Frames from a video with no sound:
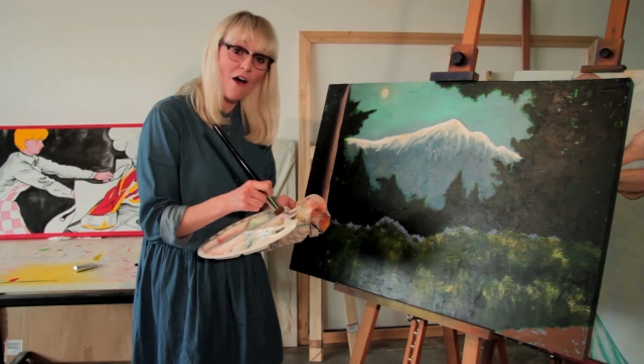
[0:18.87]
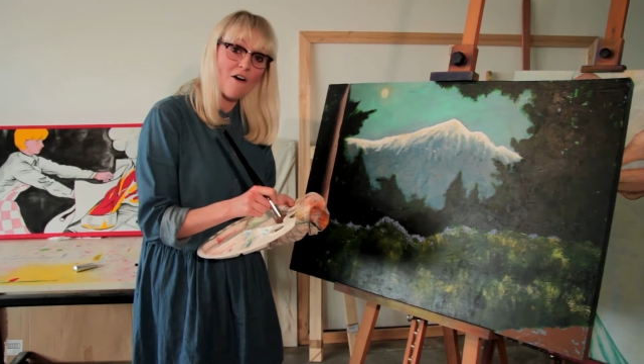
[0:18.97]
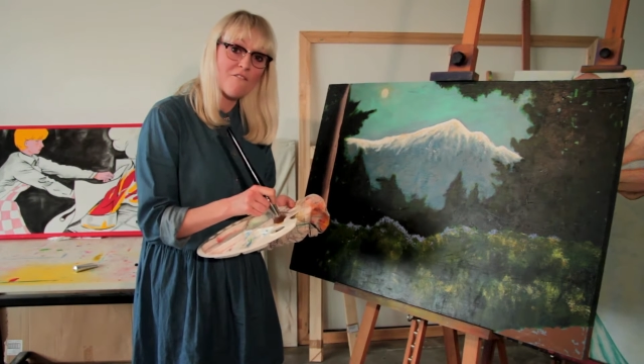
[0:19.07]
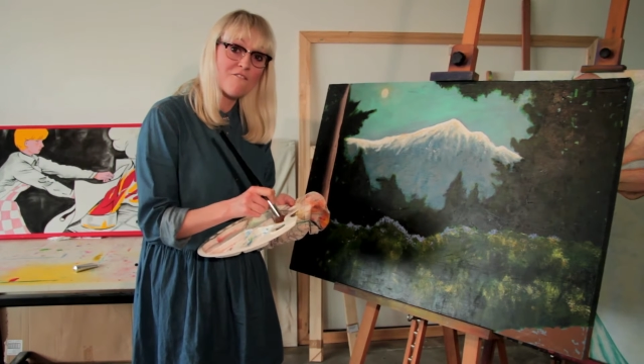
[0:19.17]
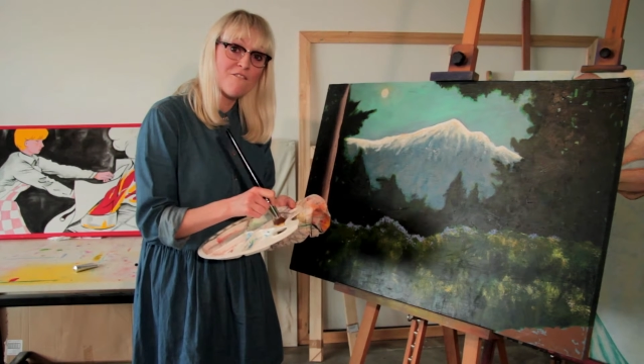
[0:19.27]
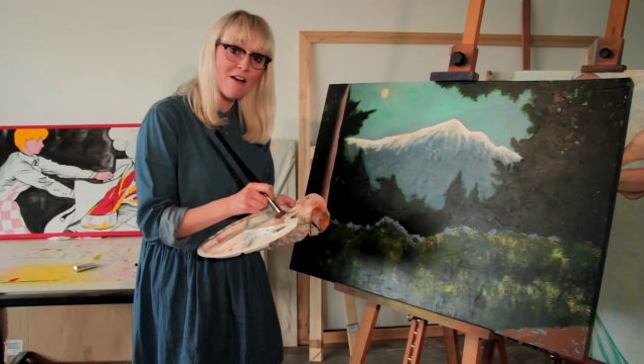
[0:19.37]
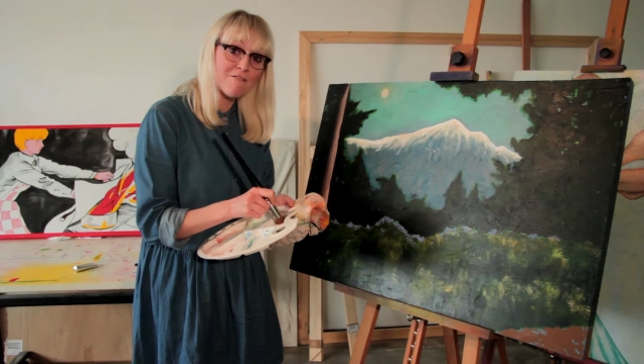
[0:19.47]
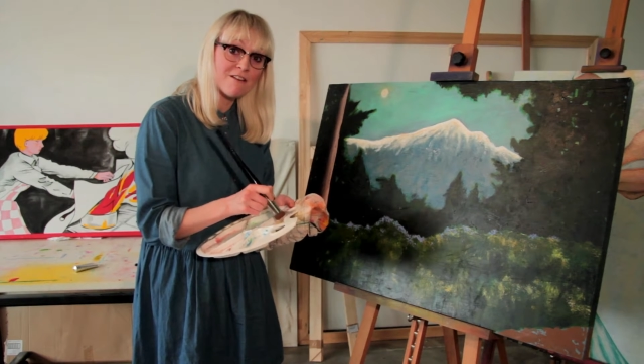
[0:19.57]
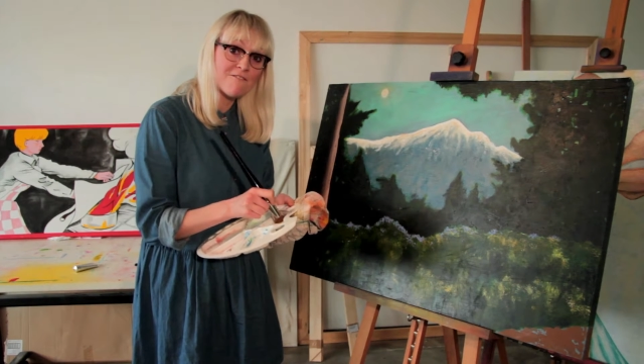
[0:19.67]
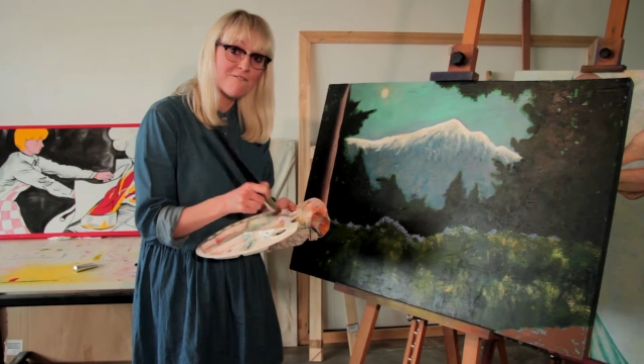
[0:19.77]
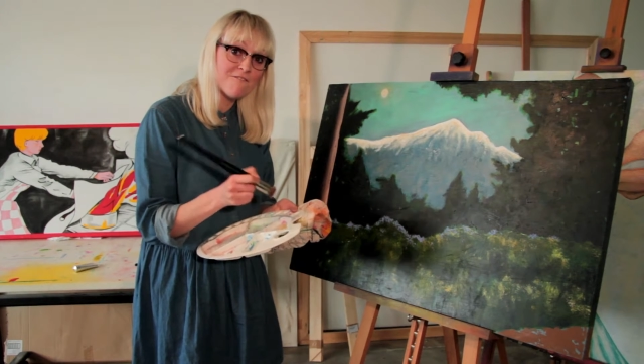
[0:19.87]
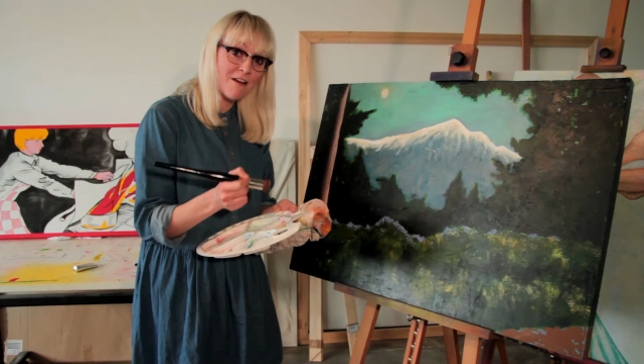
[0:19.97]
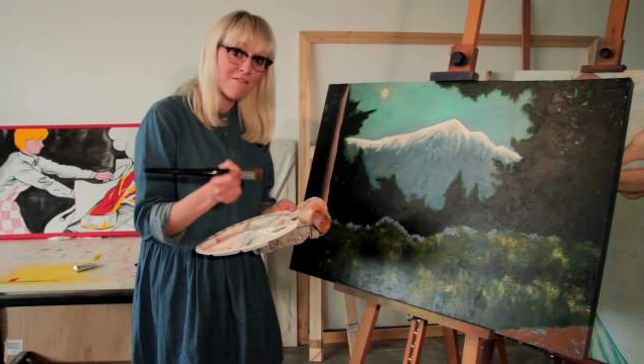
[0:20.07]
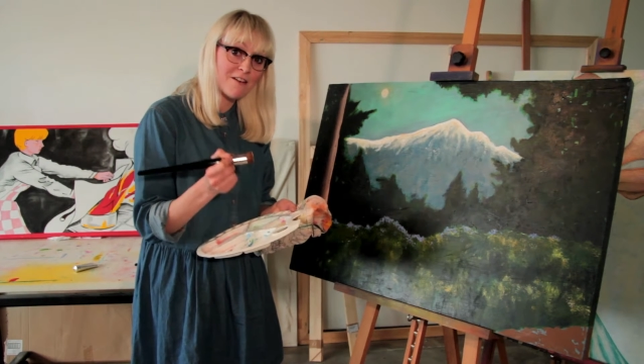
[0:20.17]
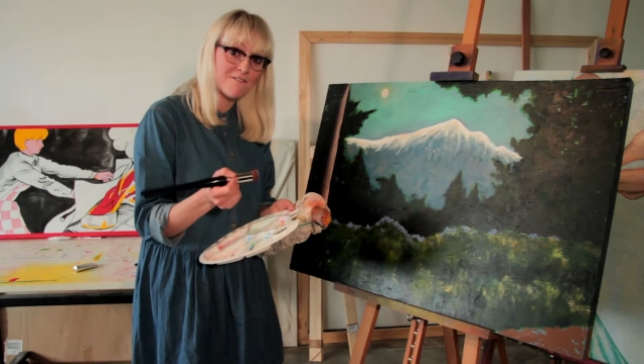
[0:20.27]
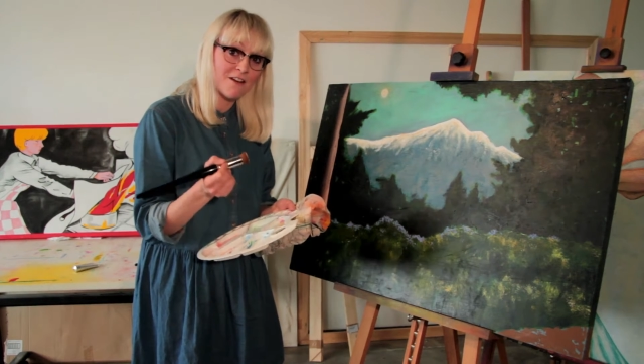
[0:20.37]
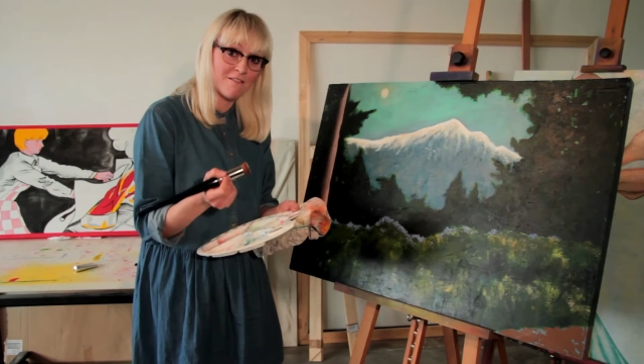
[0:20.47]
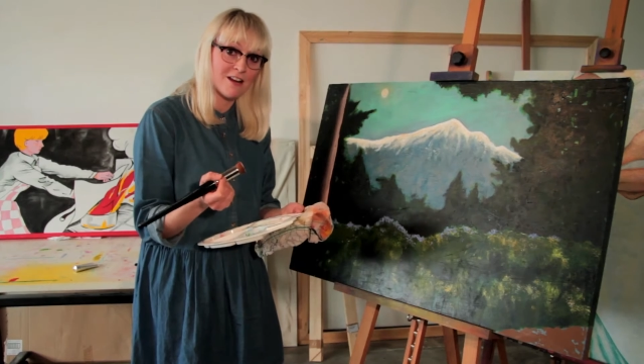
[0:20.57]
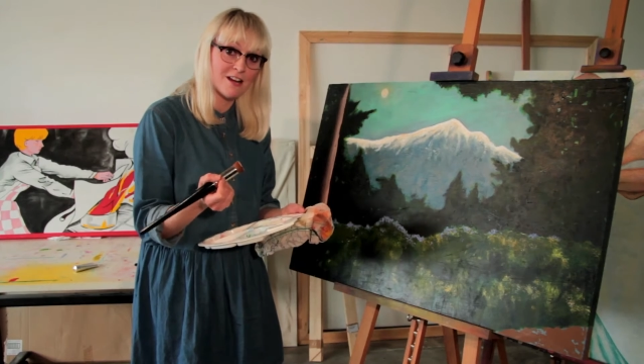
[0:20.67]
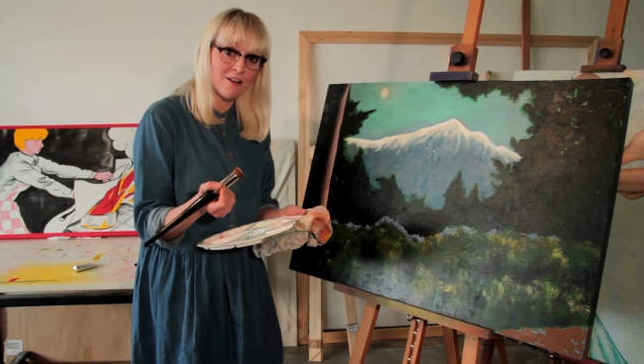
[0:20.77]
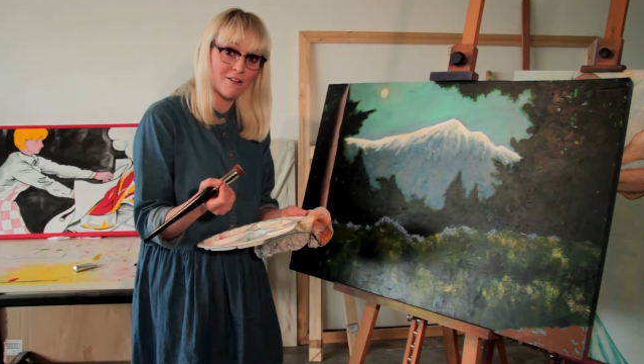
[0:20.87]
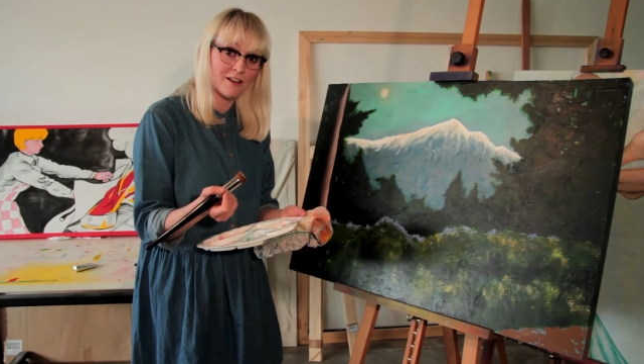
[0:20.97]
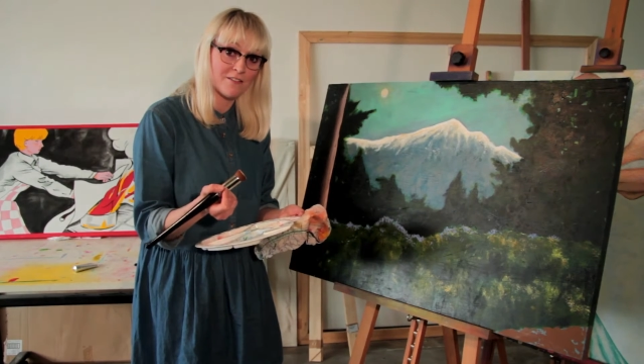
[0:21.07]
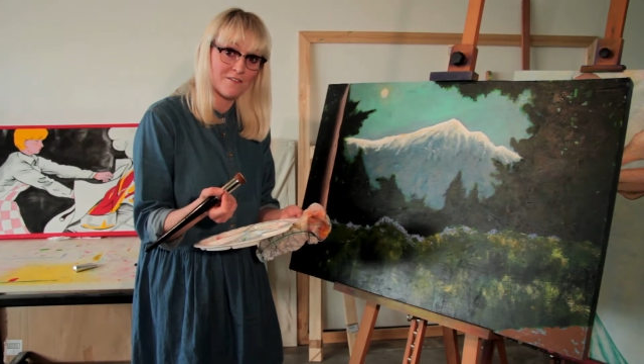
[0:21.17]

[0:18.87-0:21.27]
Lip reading: a very, very, very light